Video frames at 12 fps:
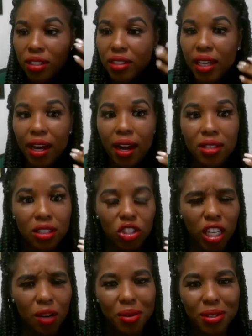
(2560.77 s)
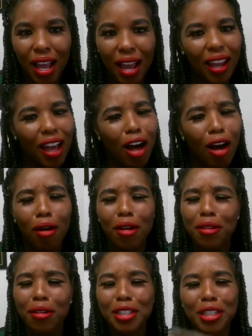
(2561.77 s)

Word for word: I was in tears, and Sheena was like, oh,